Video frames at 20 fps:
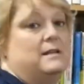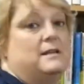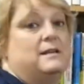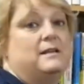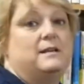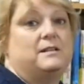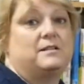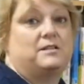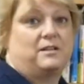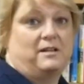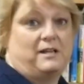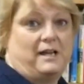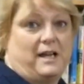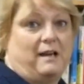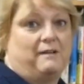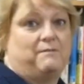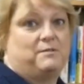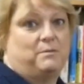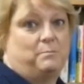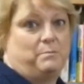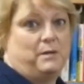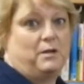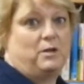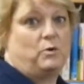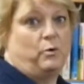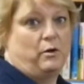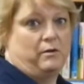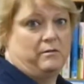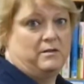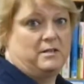it's going to have to be
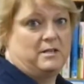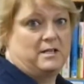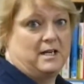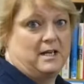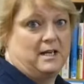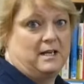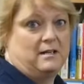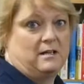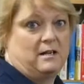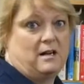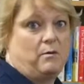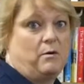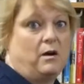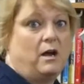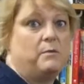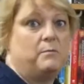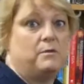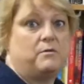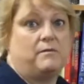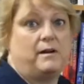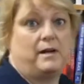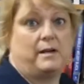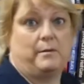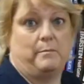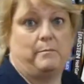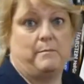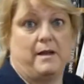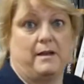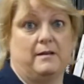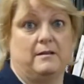quarantined. Now I would
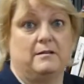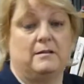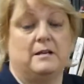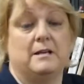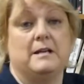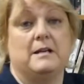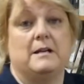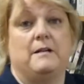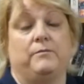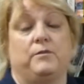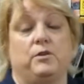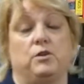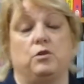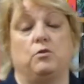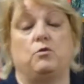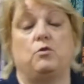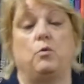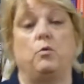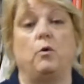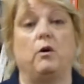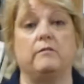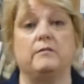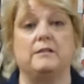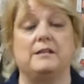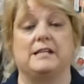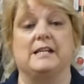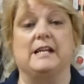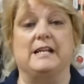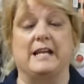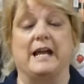recommend that you
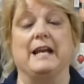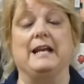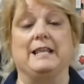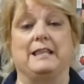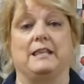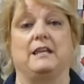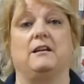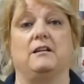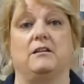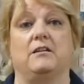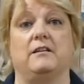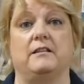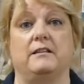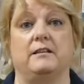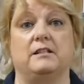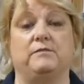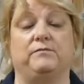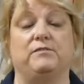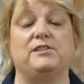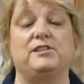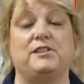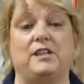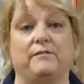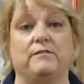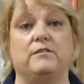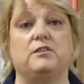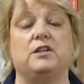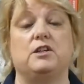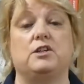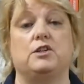quarantine anything like this for
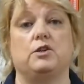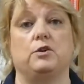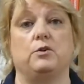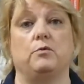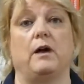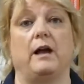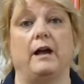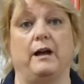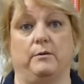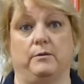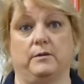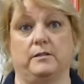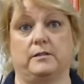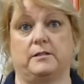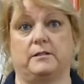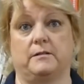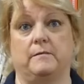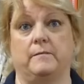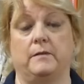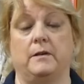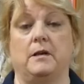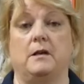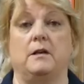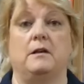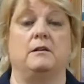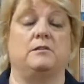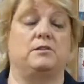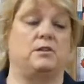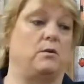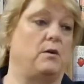72 hours.
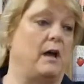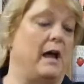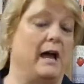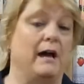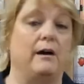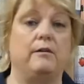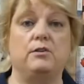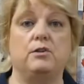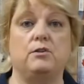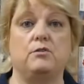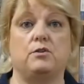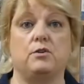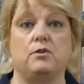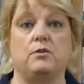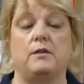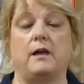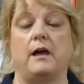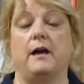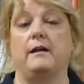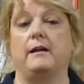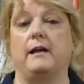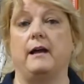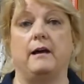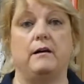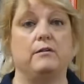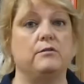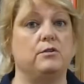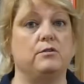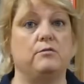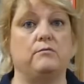So how you do that and
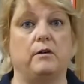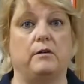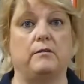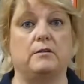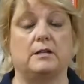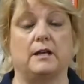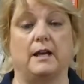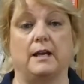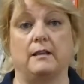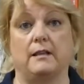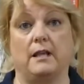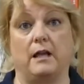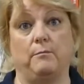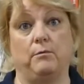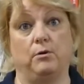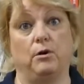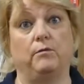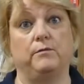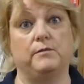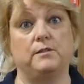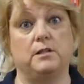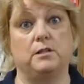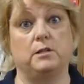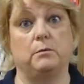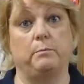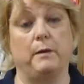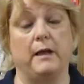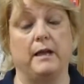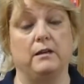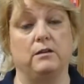how you rotate that will obviously
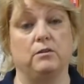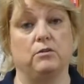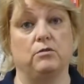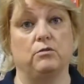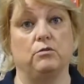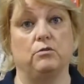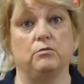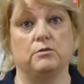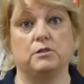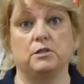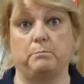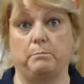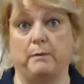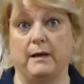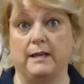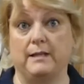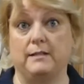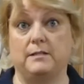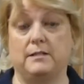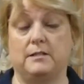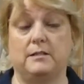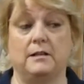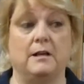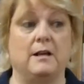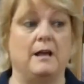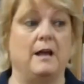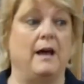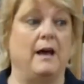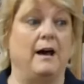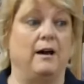depend on your space
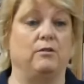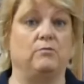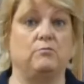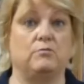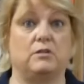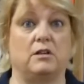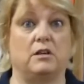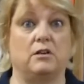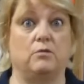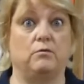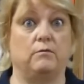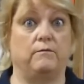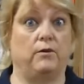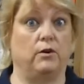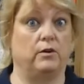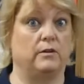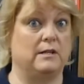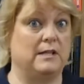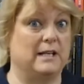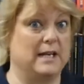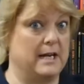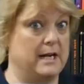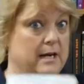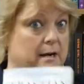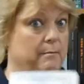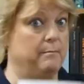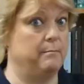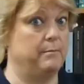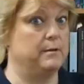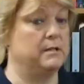and also your volunteer
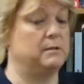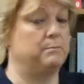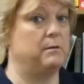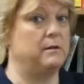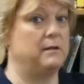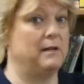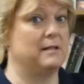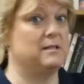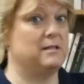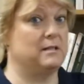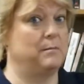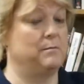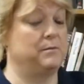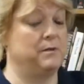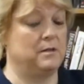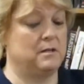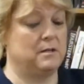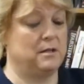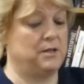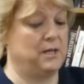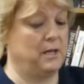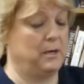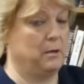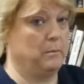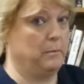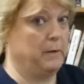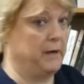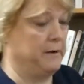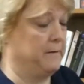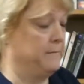numbers, but that's something to think
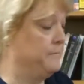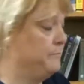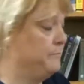about.